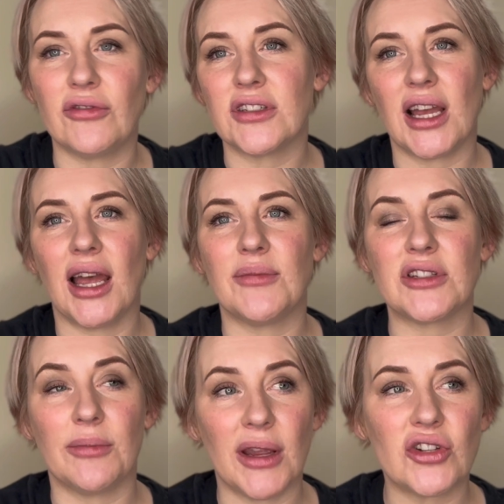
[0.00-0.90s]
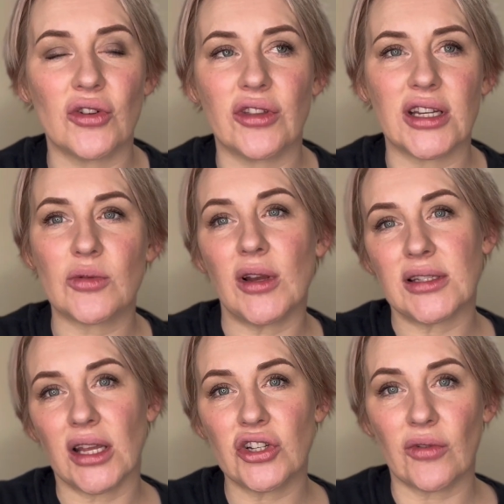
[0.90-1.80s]
times to make sure that it's well
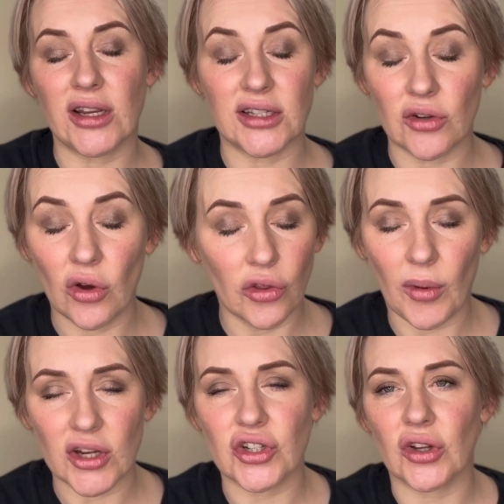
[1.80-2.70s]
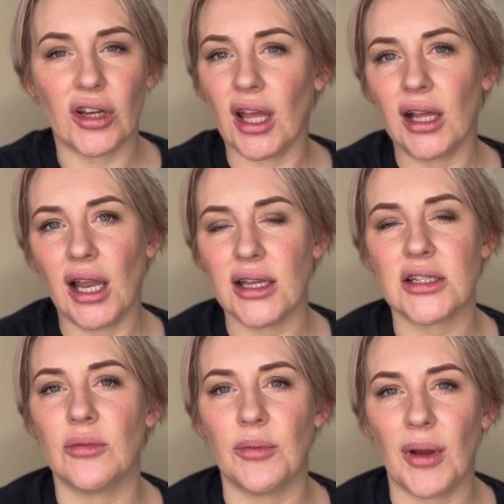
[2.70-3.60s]
saturated. Otherwise, you're going to get clients
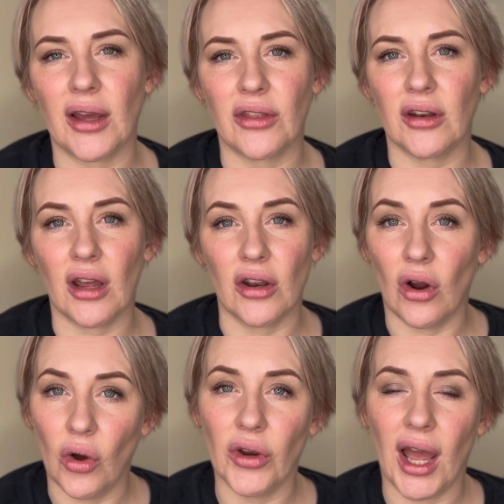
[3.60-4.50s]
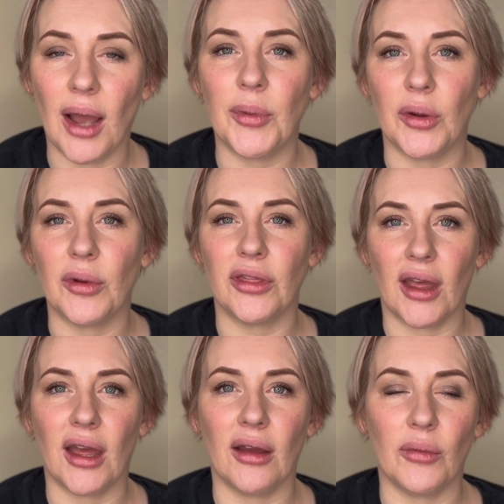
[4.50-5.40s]
coming back that are unhappy with
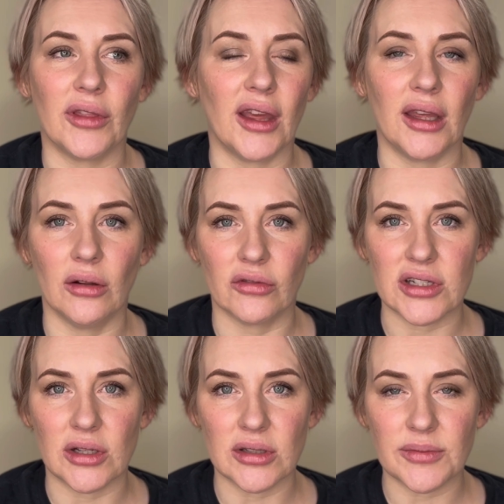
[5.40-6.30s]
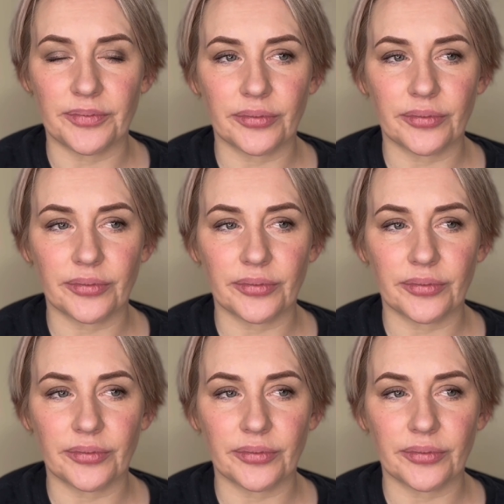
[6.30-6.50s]
their healed results.